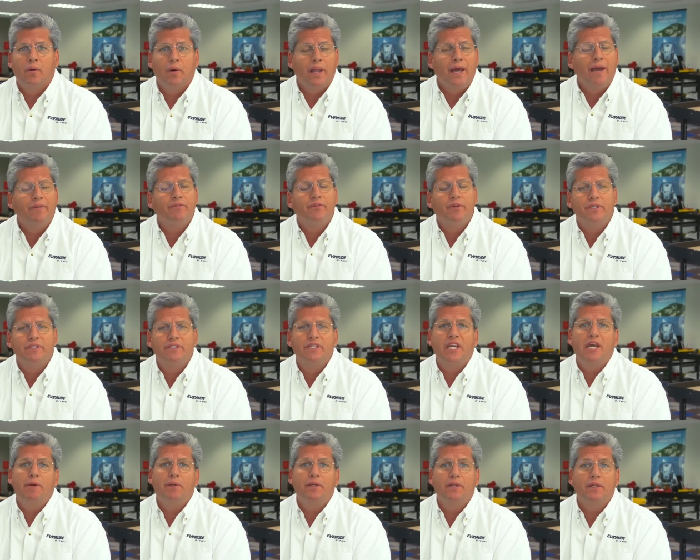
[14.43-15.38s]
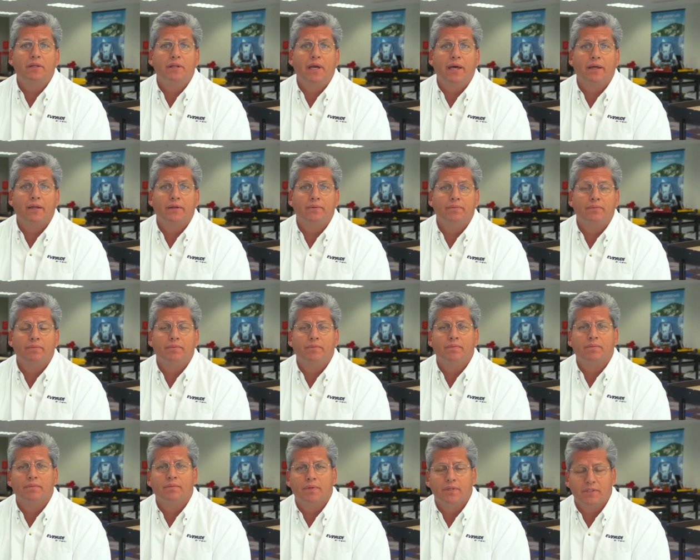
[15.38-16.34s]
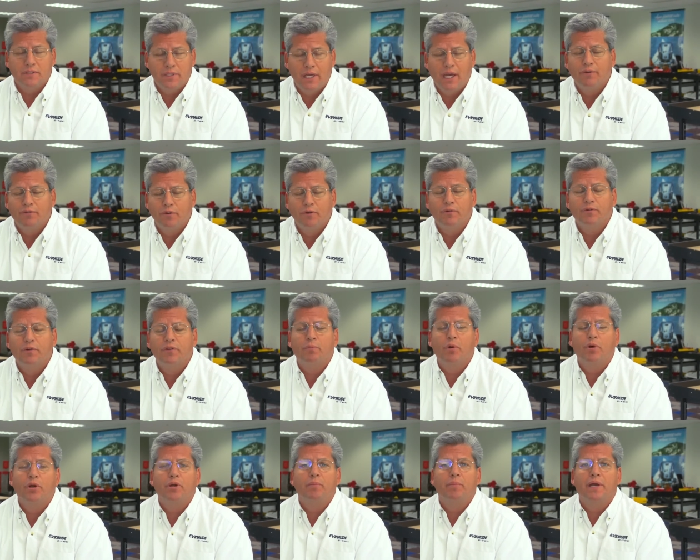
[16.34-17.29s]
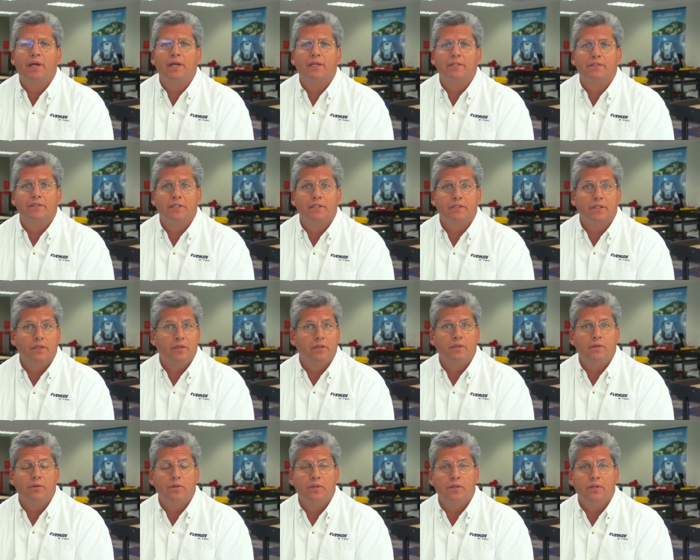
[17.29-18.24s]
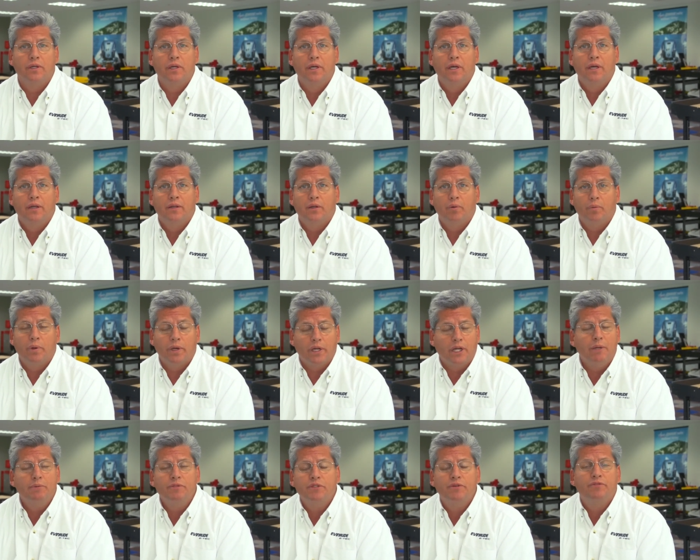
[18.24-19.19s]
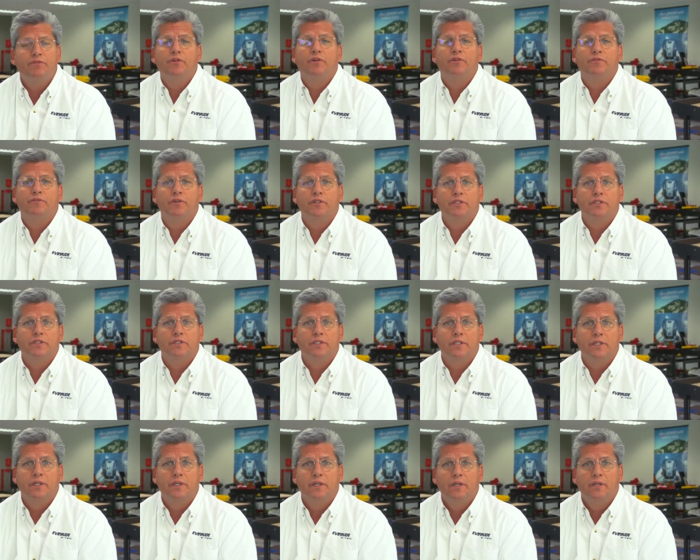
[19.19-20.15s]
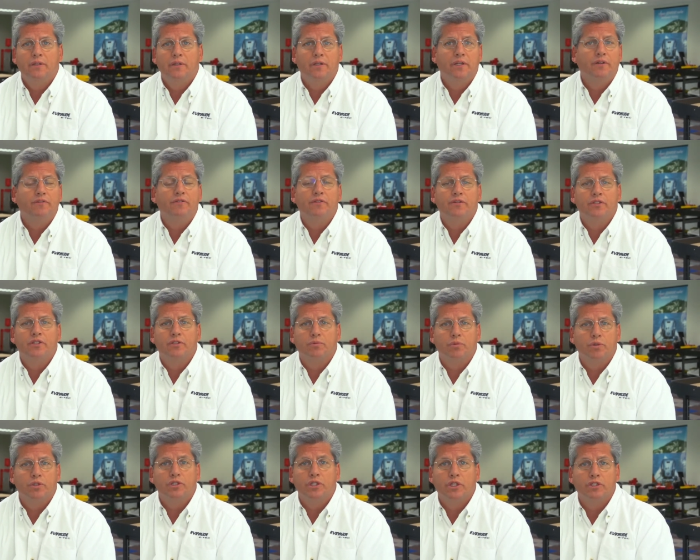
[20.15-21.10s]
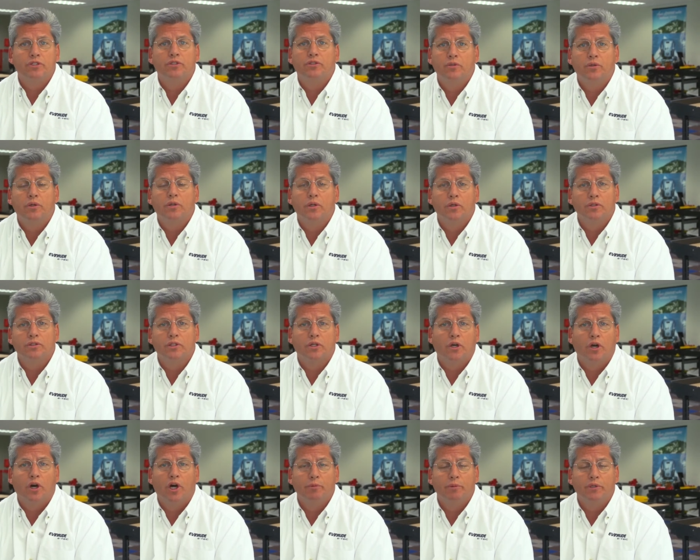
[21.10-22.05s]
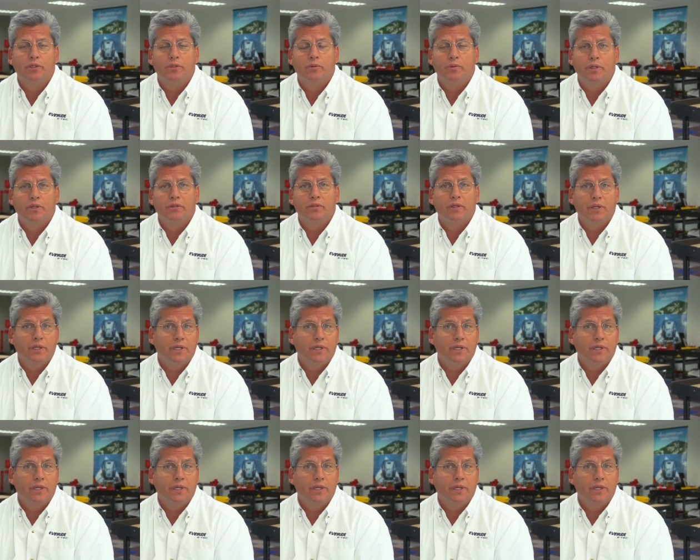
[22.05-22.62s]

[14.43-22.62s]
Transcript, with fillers: Well, after examining the data, the staff over at Boating Magazine concluded that when it comes to fuel efficiency, the differences were just too close to call between